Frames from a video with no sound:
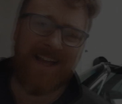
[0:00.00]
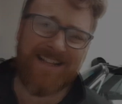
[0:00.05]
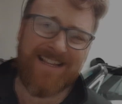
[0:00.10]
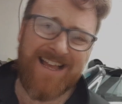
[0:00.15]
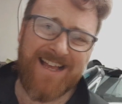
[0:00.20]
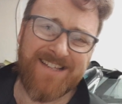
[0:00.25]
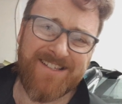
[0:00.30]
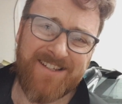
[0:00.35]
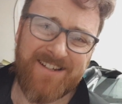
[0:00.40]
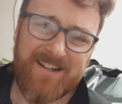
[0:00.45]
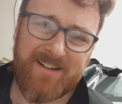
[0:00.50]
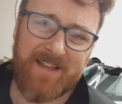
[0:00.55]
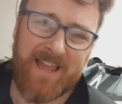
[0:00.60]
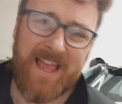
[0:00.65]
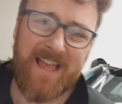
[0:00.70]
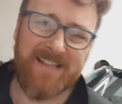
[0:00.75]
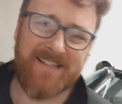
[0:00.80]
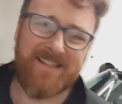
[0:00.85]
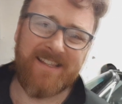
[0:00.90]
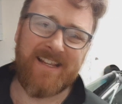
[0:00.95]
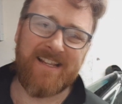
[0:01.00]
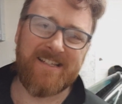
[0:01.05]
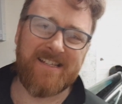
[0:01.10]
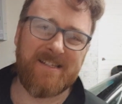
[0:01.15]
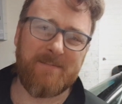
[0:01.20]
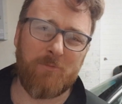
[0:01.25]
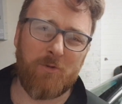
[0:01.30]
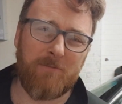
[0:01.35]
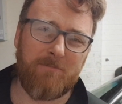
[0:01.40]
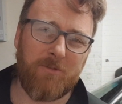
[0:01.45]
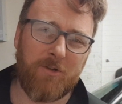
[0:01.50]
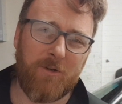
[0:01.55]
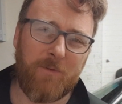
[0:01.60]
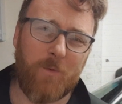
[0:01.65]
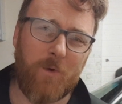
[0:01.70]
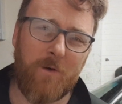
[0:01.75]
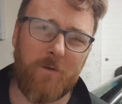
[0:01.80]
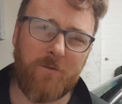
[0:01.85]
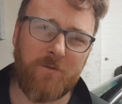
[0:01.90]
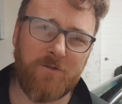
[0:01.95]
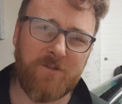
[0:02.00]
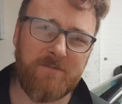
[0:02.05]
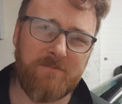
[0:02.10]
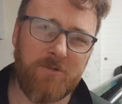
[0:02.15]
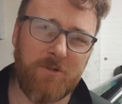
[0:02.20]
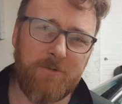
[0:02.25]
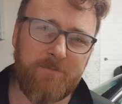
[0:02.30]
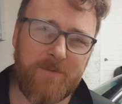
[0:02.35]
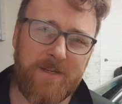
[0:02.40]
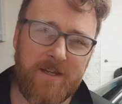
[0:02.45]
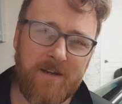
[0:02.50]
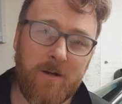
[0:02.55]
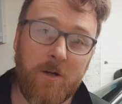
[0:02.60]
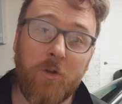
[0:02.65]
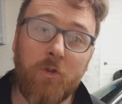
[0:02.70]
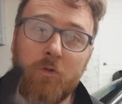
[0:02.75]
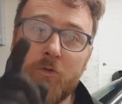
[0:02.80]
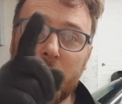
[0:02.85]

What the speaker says: I'd hazard a guess that this is more Blue Waffles than Blue Peter.